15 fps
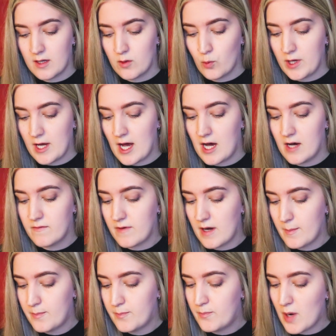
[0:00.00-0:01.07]
then we have a
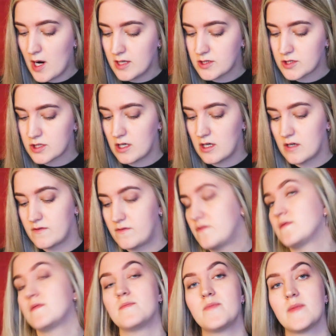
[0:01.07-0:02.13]
bunch
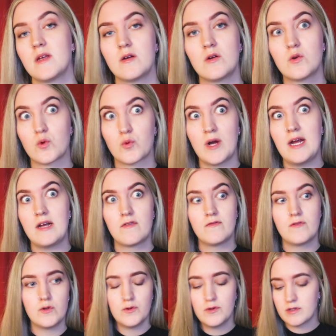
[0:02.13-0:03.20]
of great
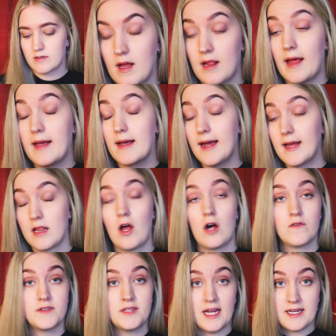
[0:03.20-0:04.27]
food. Like, I
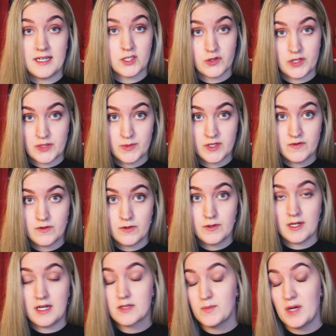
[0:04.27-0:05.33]
love Danish Christmas food.
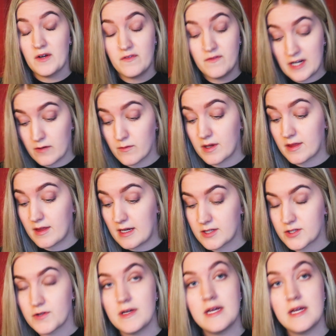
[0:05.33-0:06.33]
It's my favorite thing to